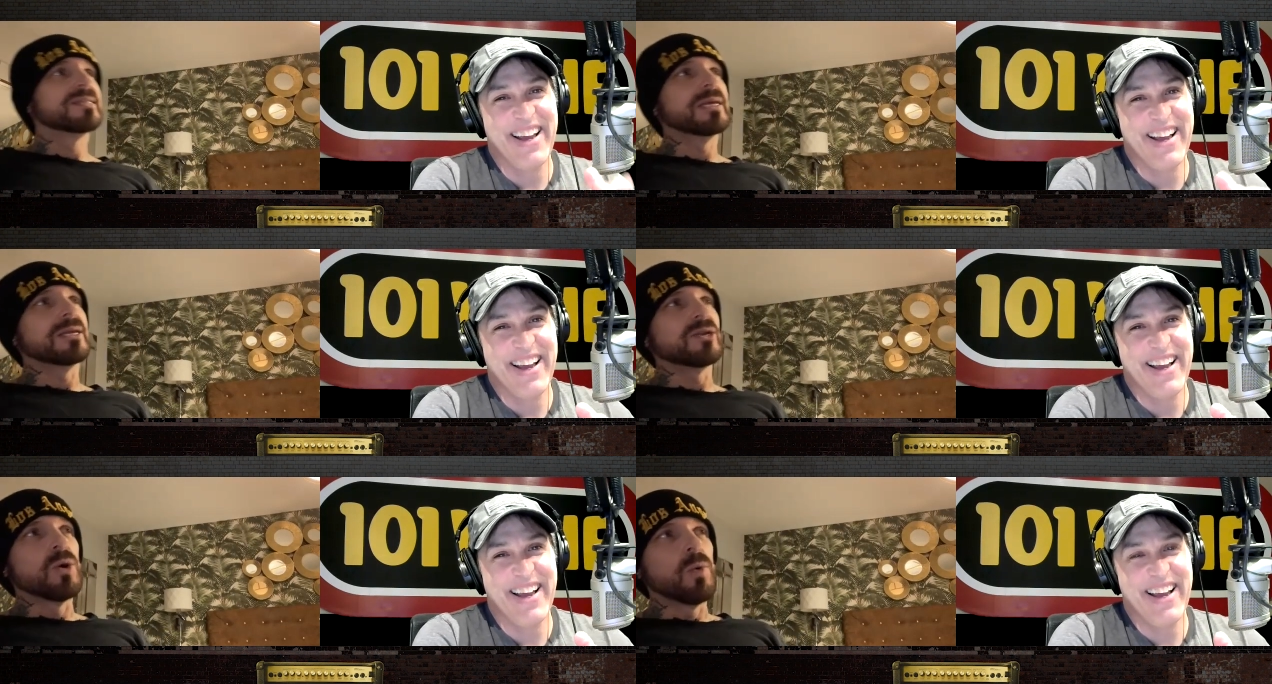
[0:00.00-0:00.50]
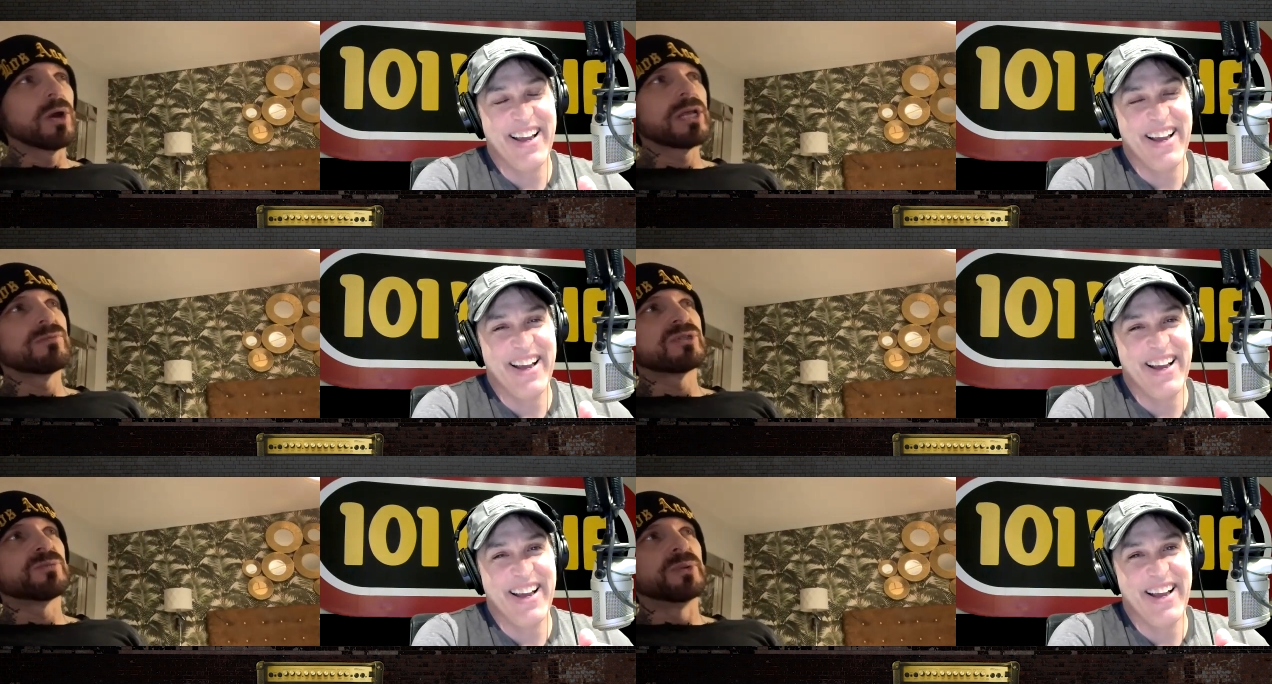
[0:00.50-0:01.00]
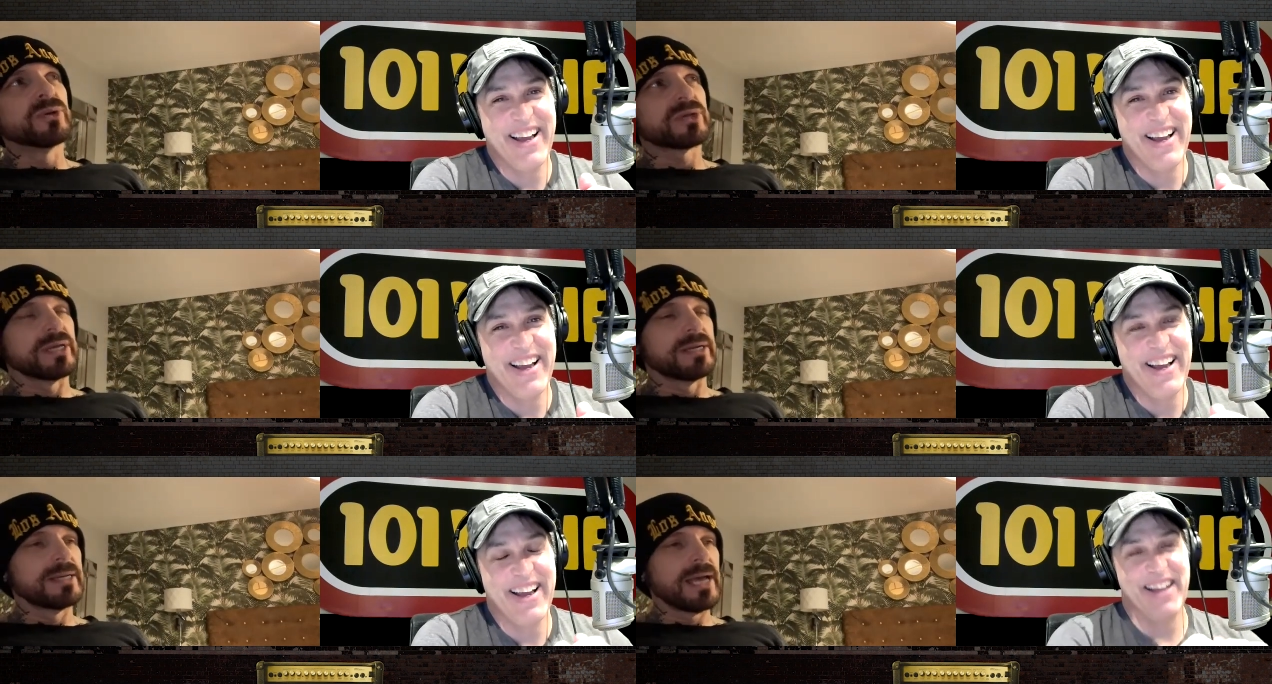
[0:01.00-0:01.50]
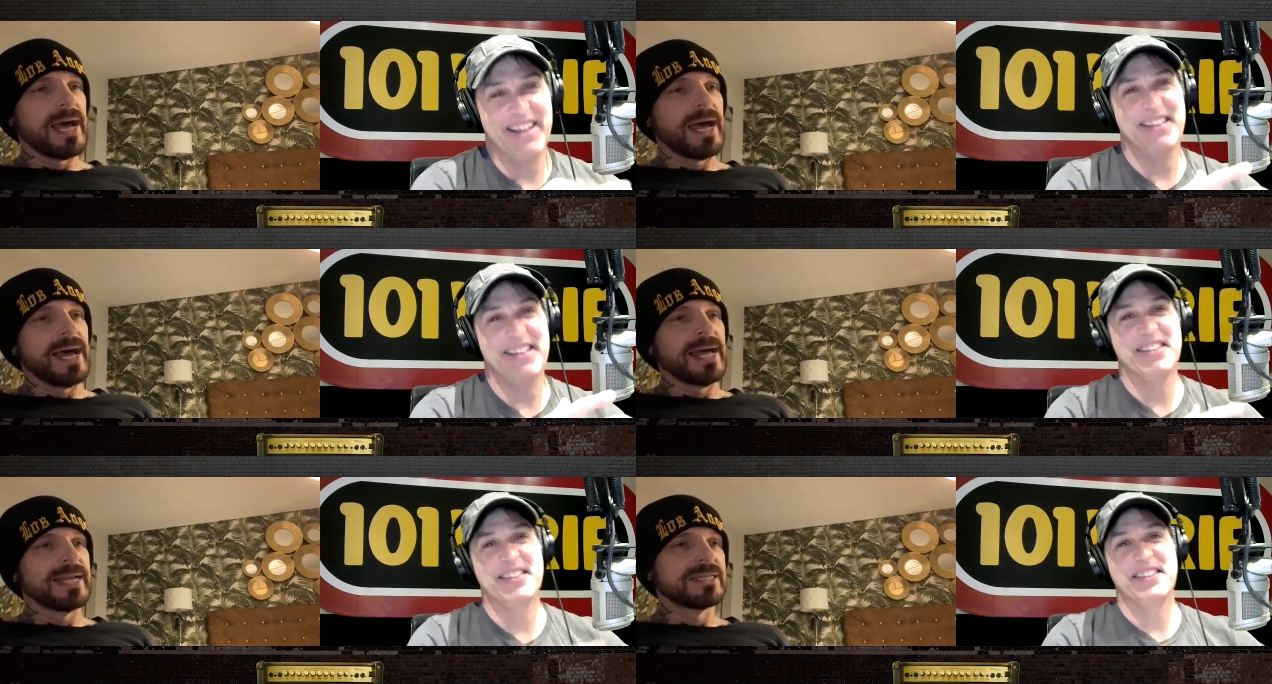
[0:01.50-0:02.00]
Speaker 1: didn't know what he was booking,
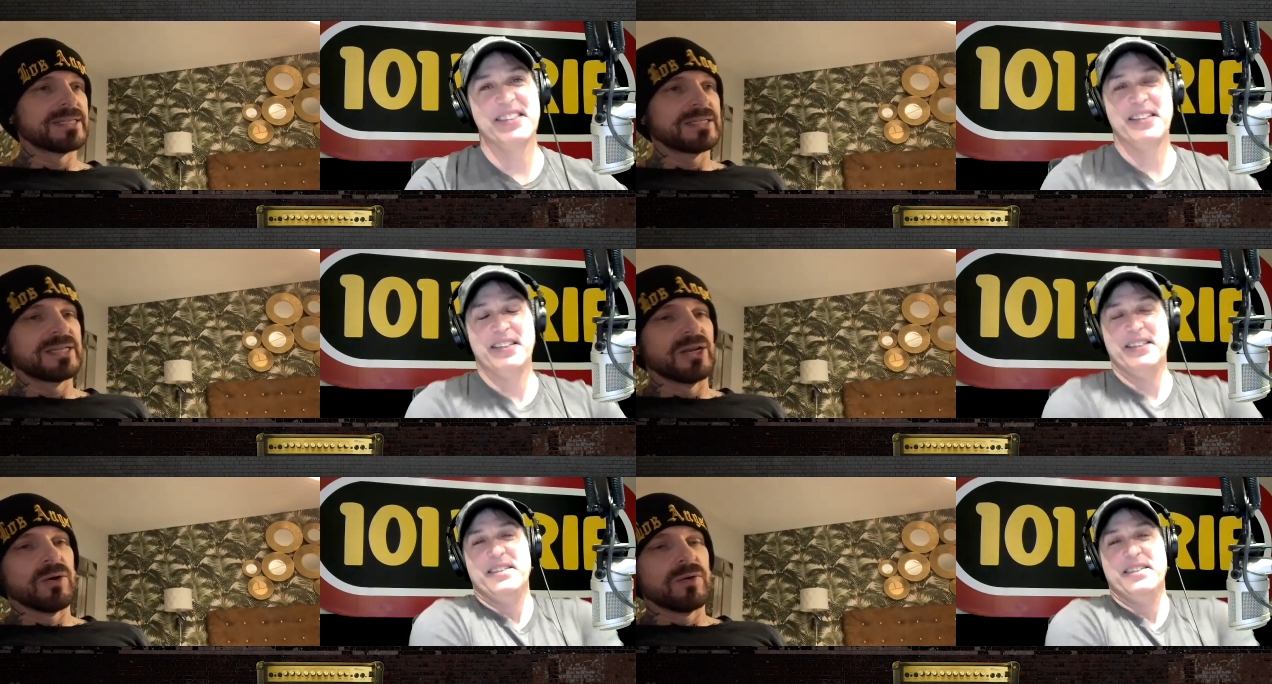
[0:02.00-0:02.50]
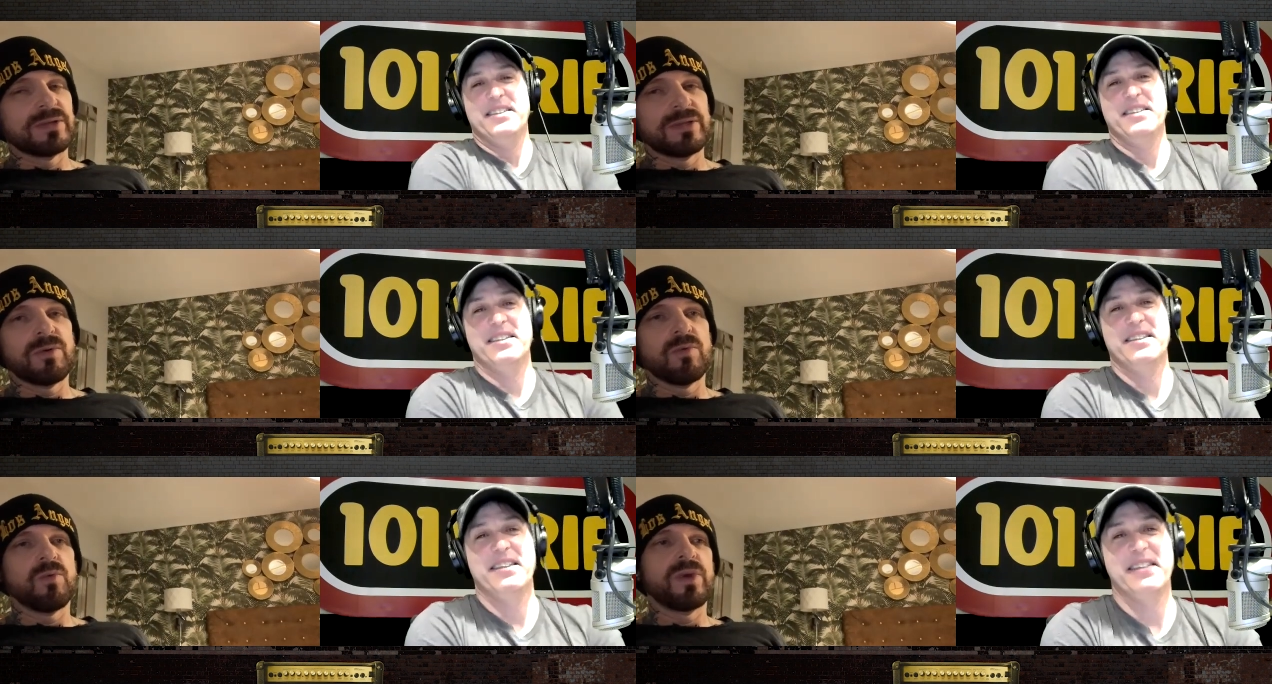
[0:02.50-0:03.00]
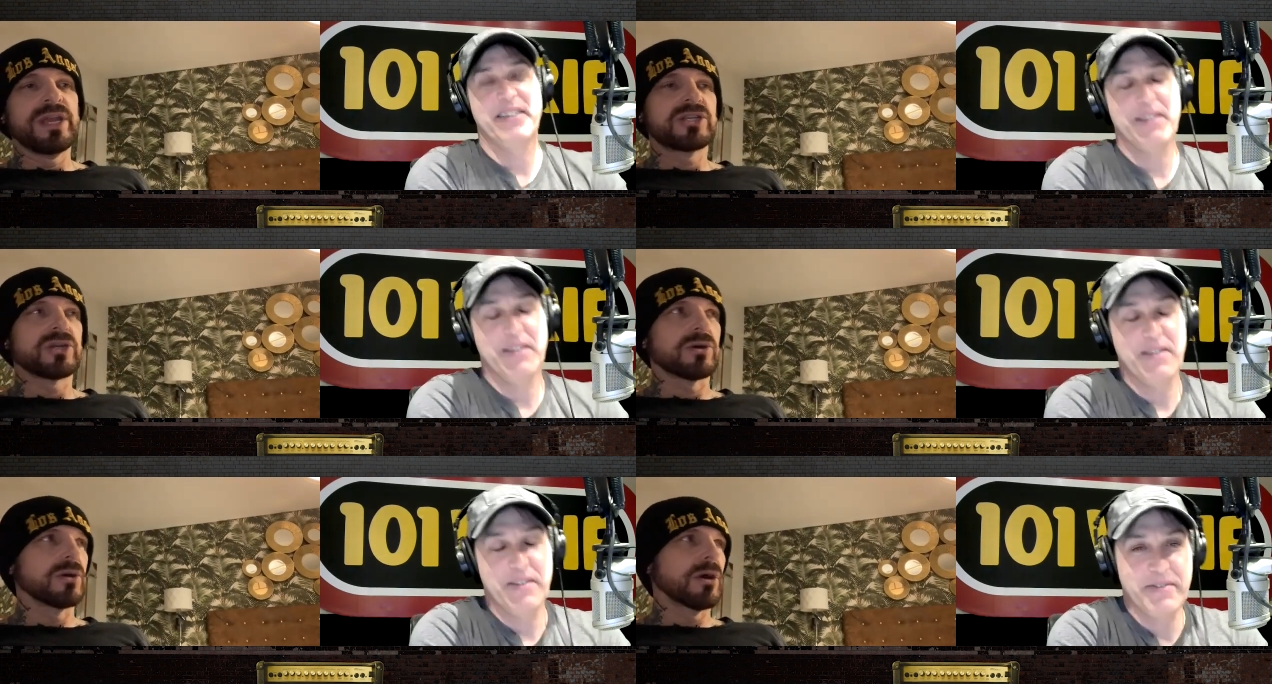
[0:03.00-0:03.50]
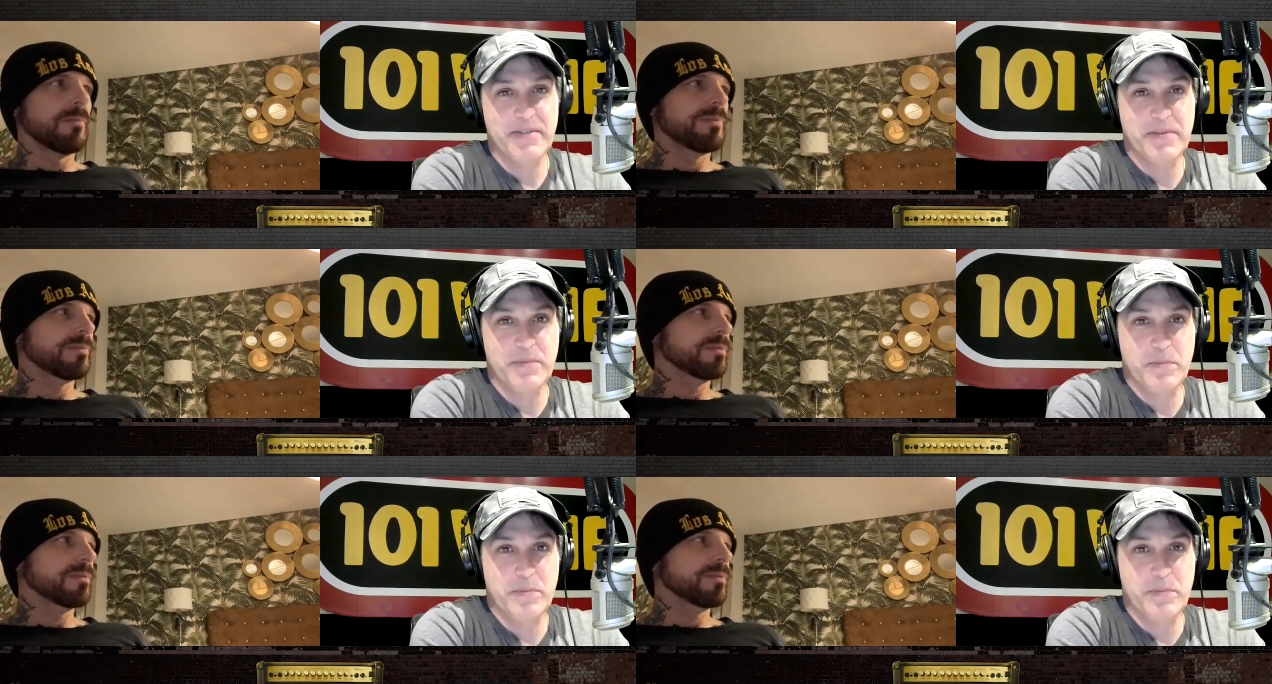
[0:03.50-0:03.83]
and you know we turn up,